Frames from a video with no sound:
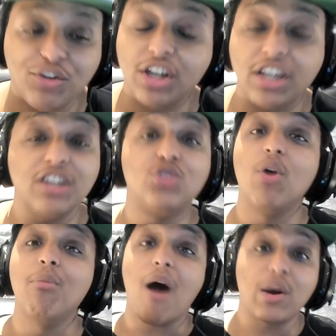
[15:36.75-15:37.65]
they're gonna do
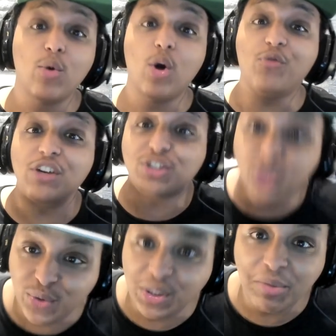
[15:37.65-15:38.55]
a Modern Warfare
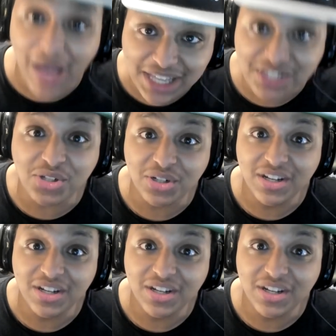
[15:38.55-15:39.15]
2 remaster,